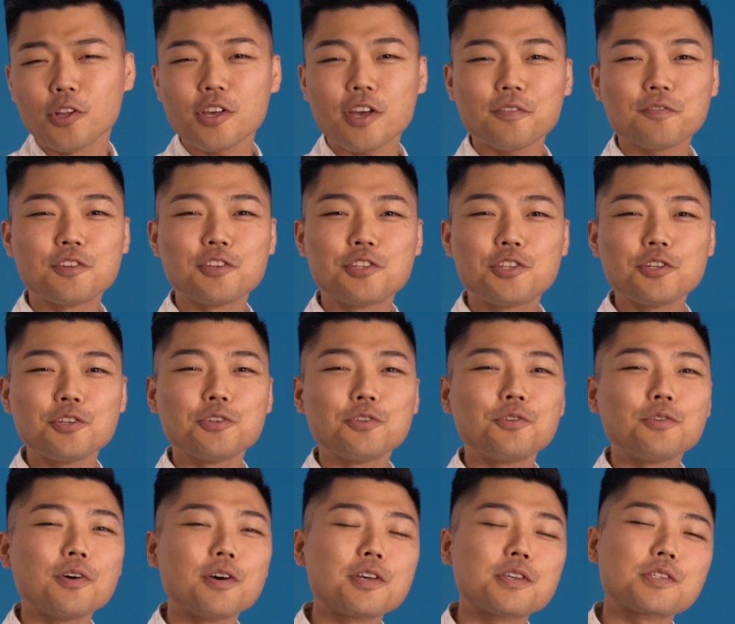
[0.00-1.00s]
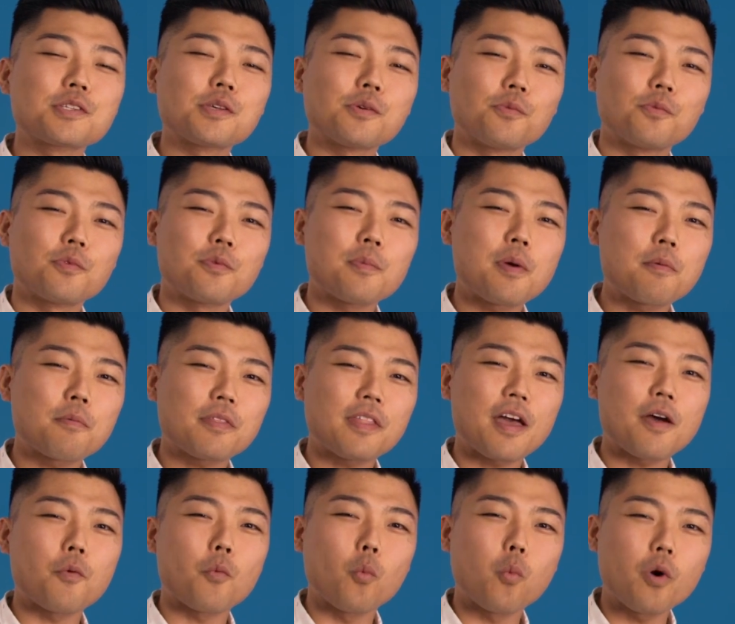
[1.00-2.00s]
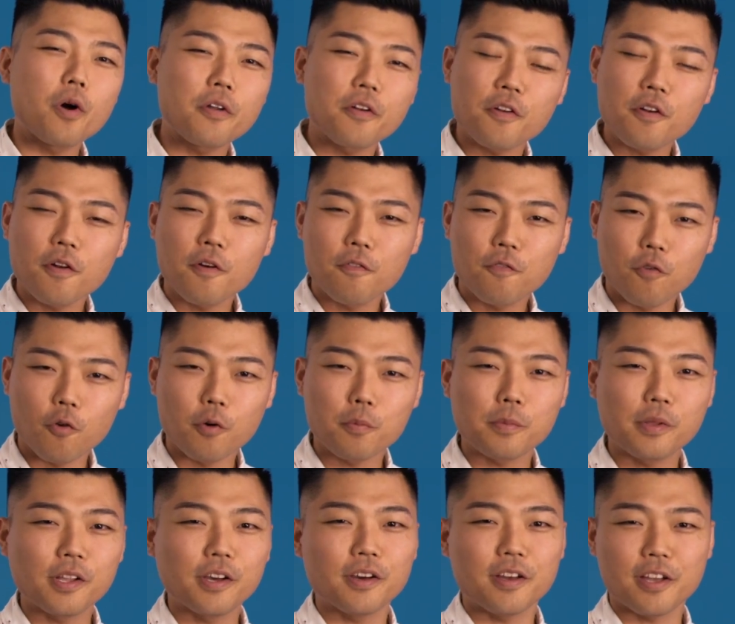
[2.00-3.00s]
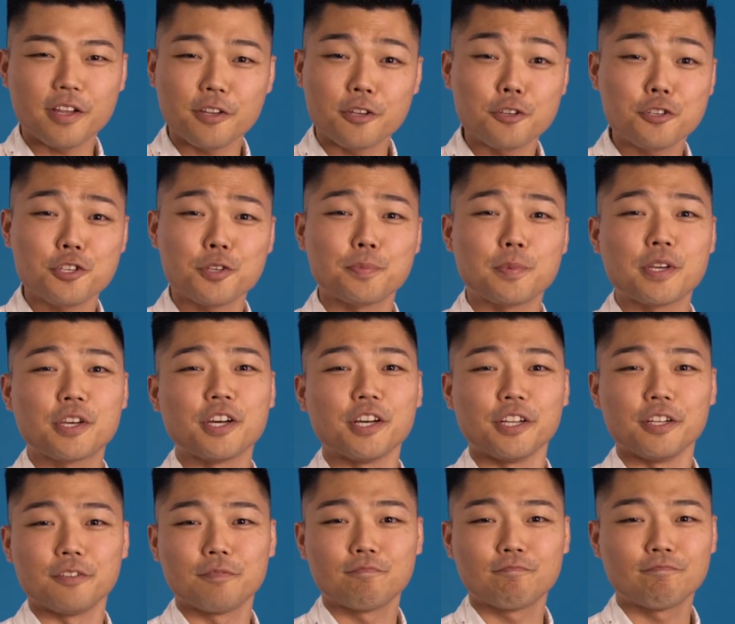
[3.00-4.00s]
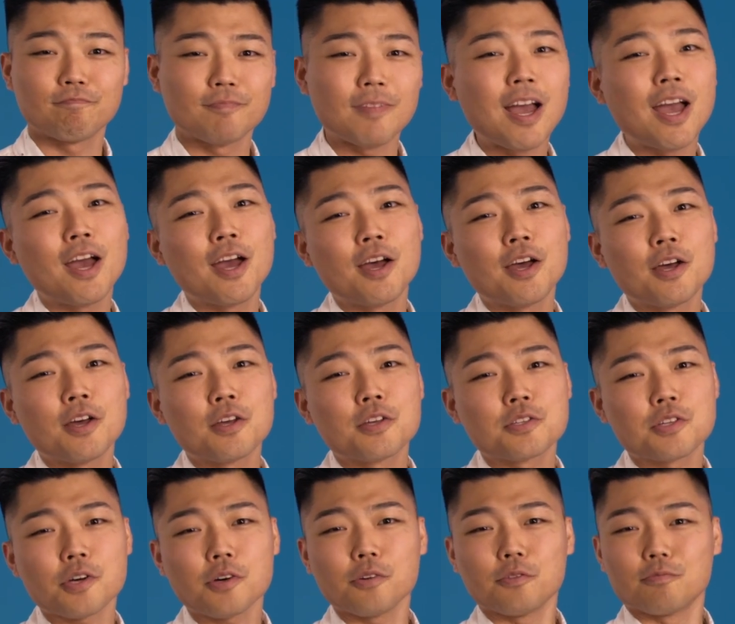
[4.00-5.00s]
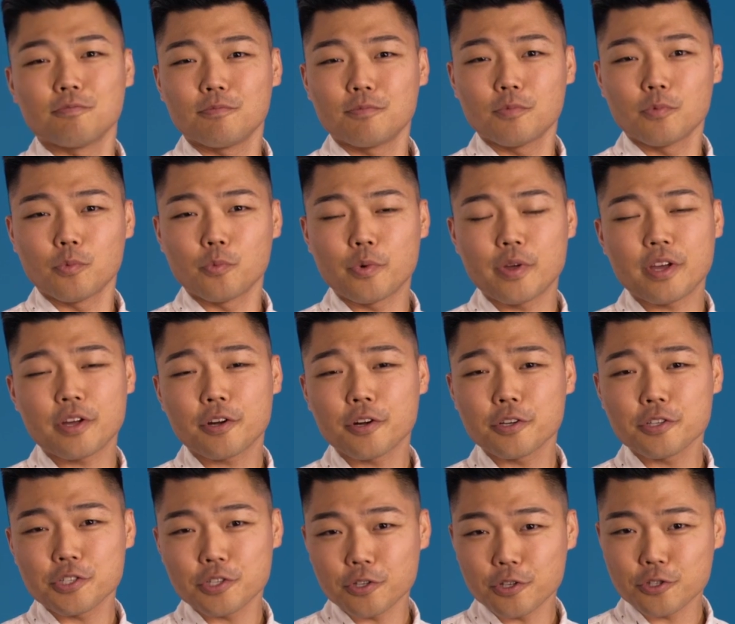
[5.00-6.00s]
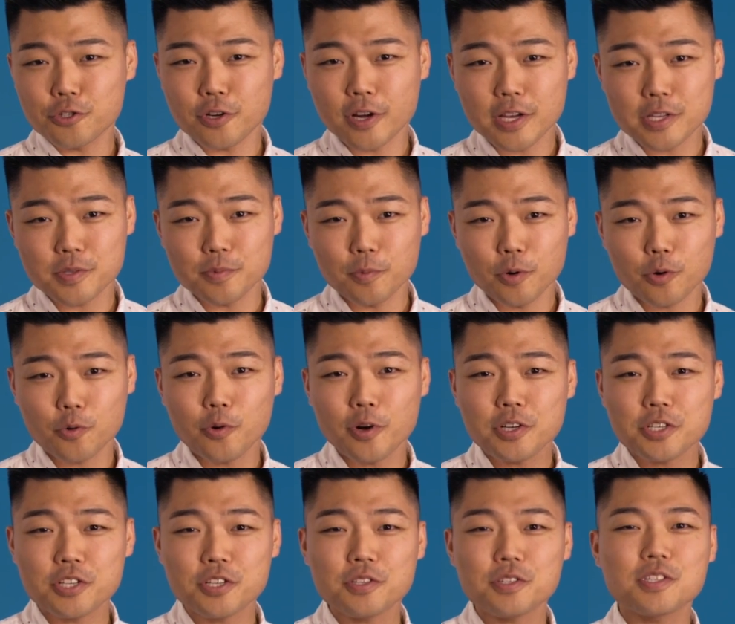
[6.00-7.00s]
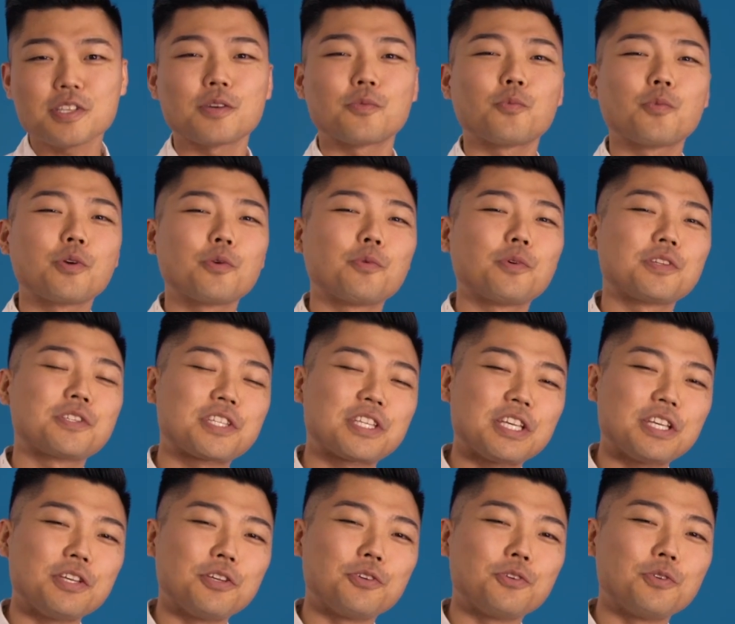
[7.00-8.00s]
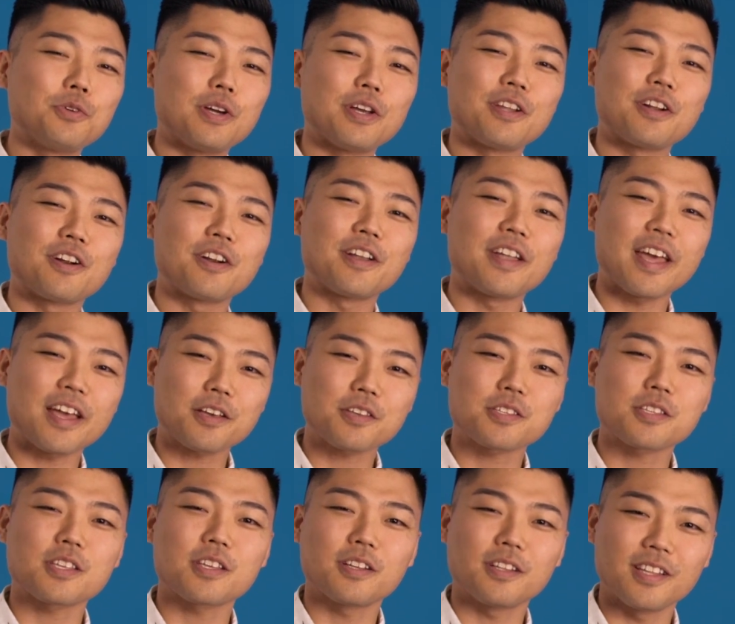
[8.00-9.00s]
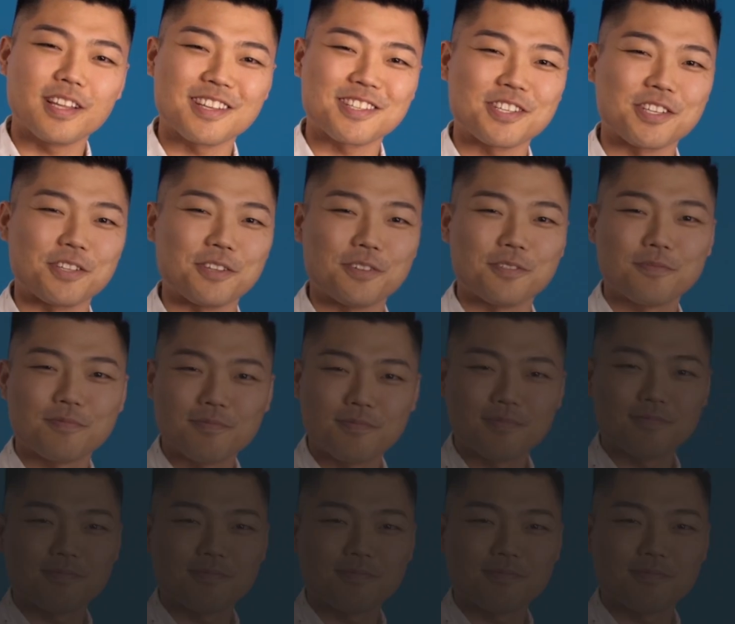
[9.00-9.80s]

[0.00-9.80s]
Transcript: you have to do is remember that one formula and you should be good. So, we encourage you to try some more questions and we will see you in our next lesson.